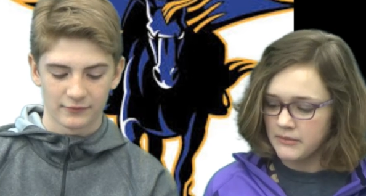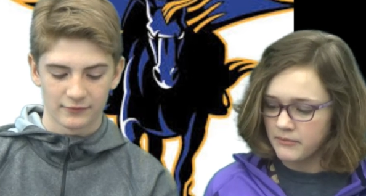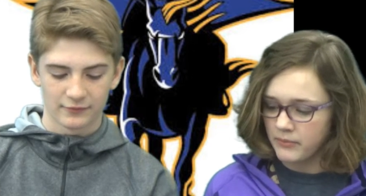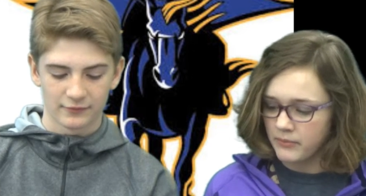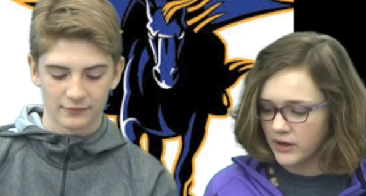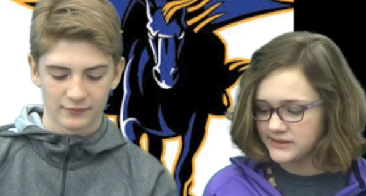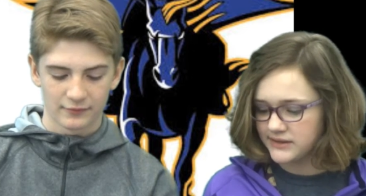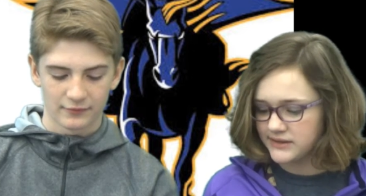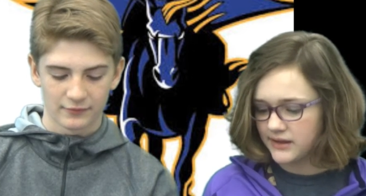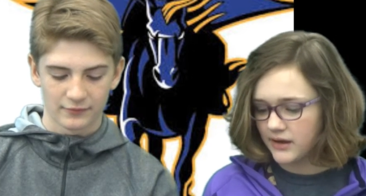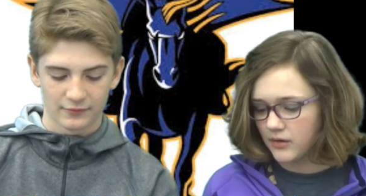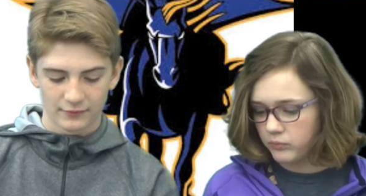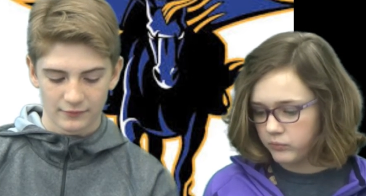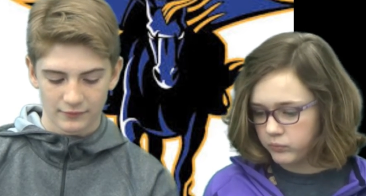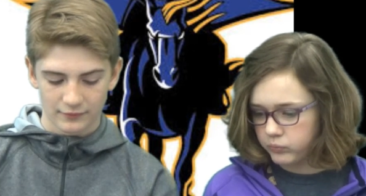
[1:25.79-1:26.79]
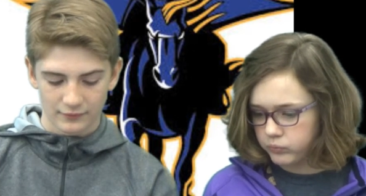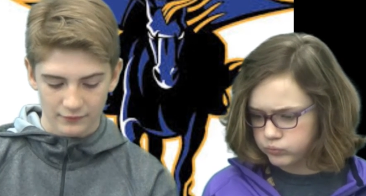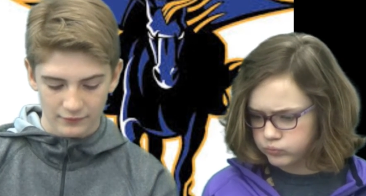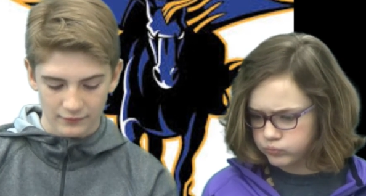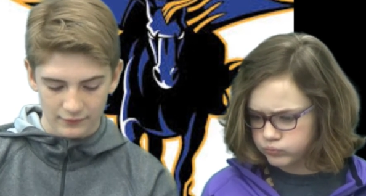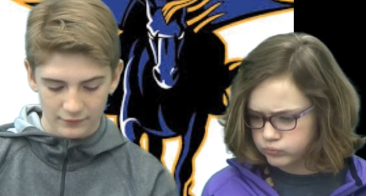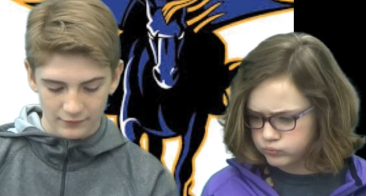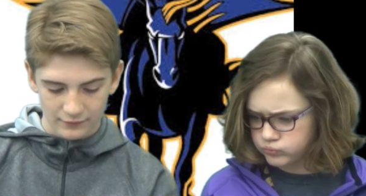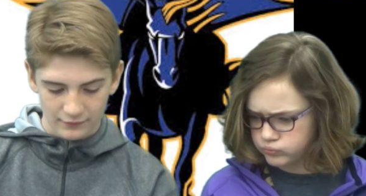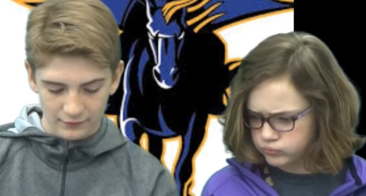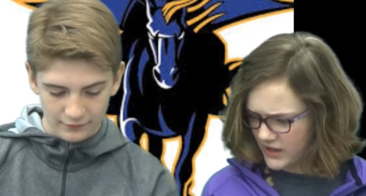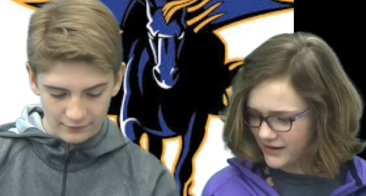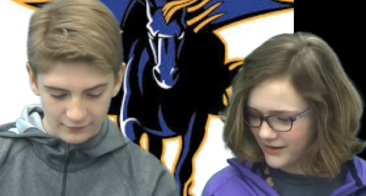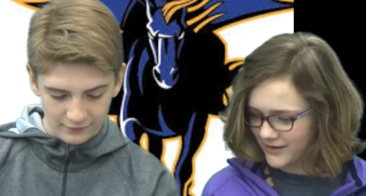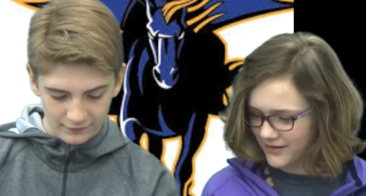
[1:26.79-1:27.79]
Speaker 1: books that are
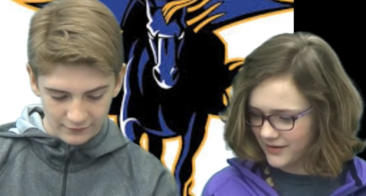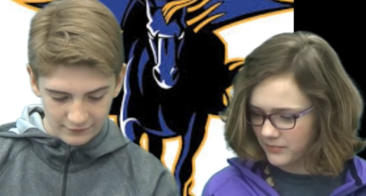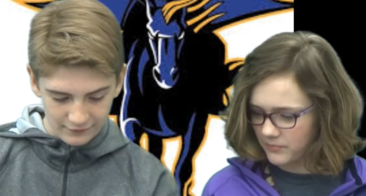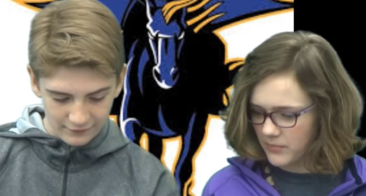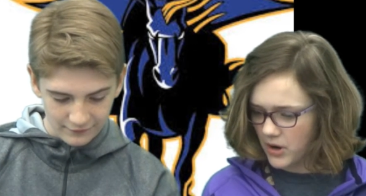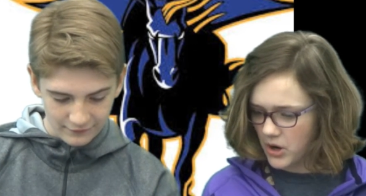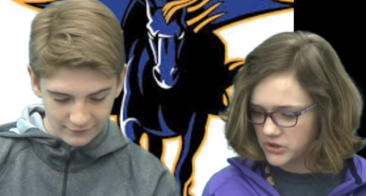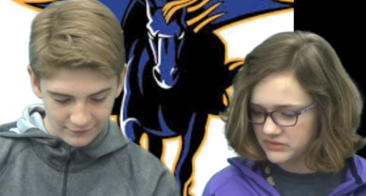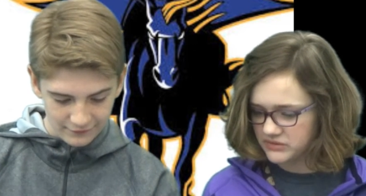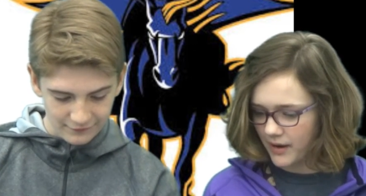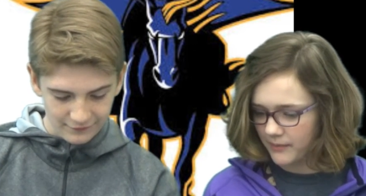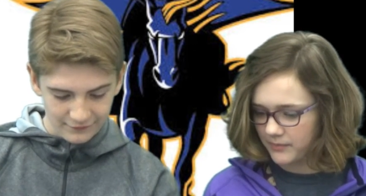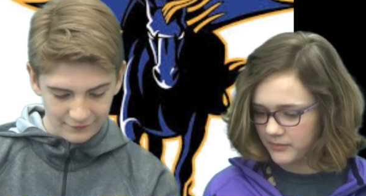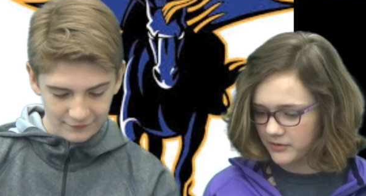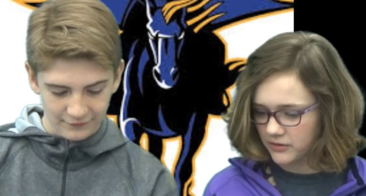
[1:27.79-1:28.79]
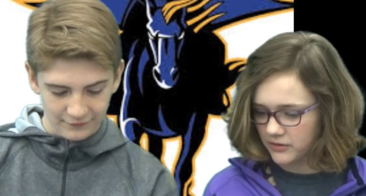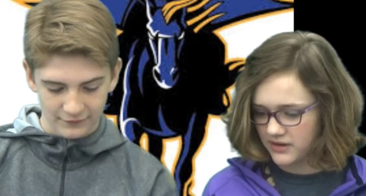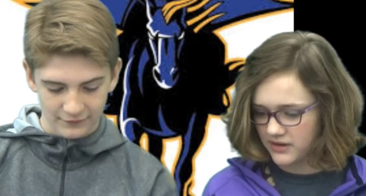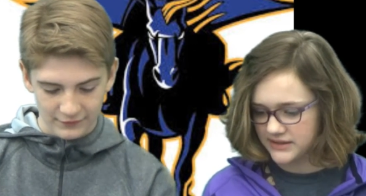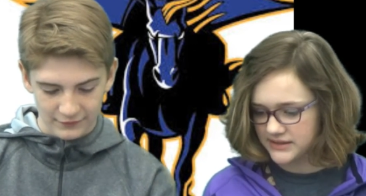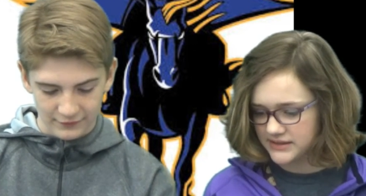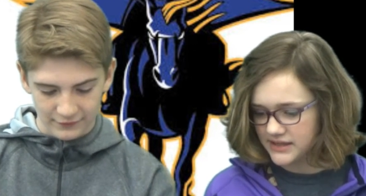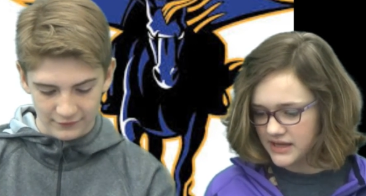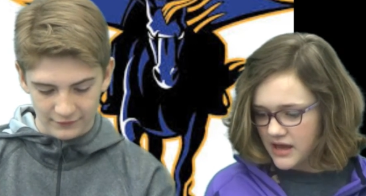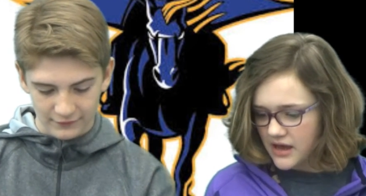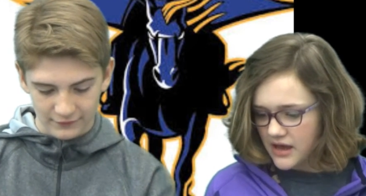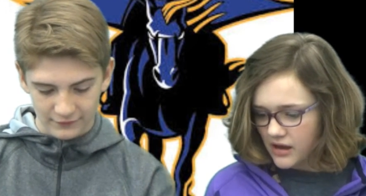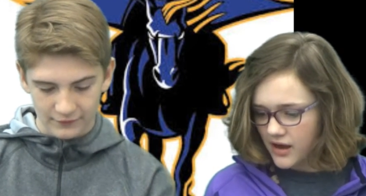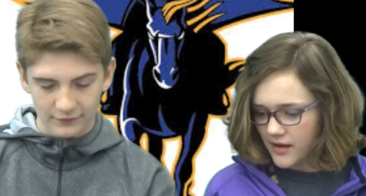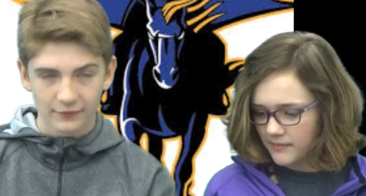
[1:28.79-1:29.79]
that are the most popular reads.
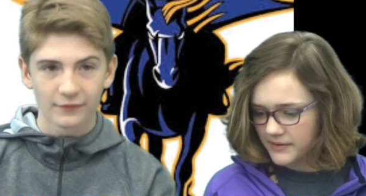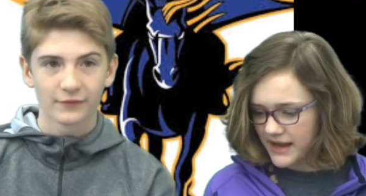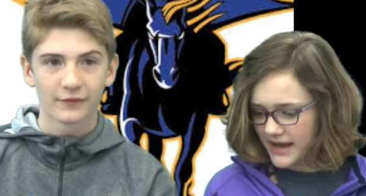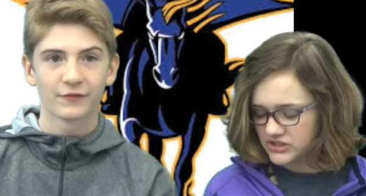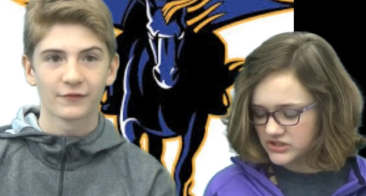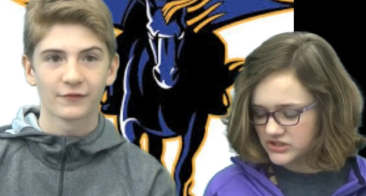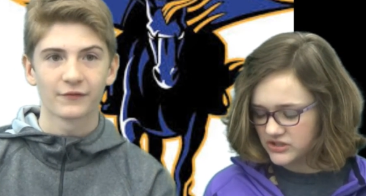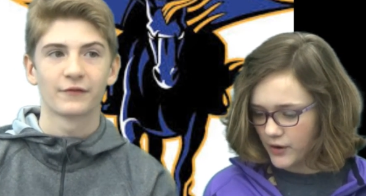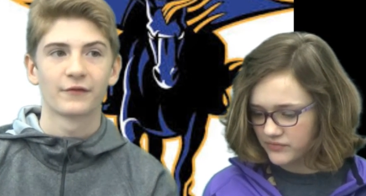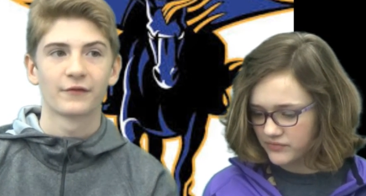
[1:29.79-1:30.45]
Come cast your vote